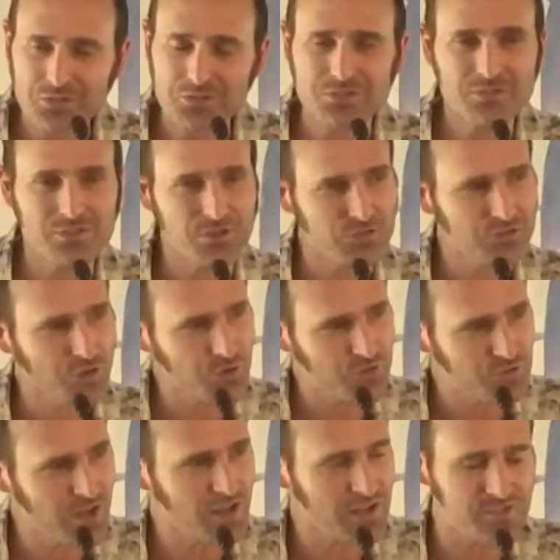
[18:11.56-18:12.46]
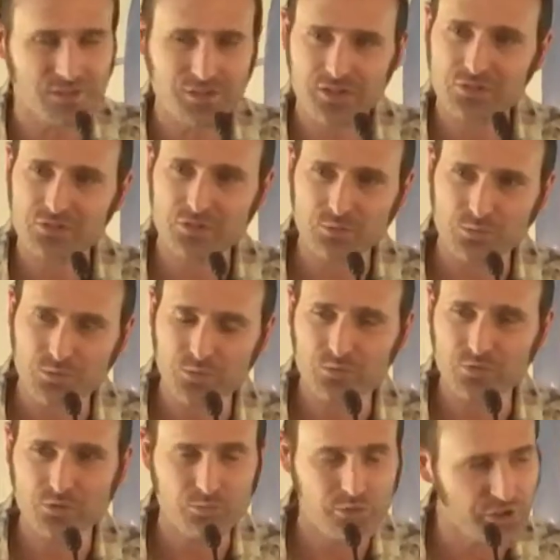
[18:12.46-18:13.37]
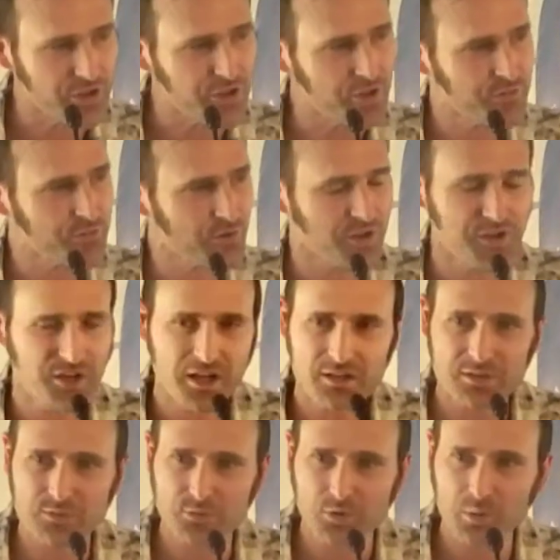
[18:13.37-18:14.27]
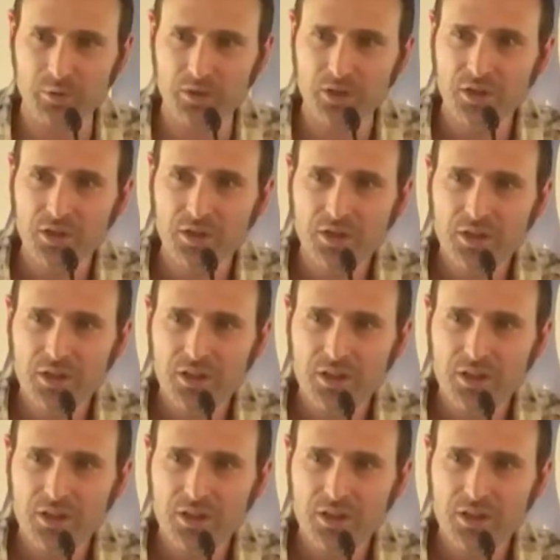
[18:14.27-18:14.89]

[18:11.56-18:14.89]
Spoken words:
there's no drugs unless you're a really good friend of Dr. Foreman.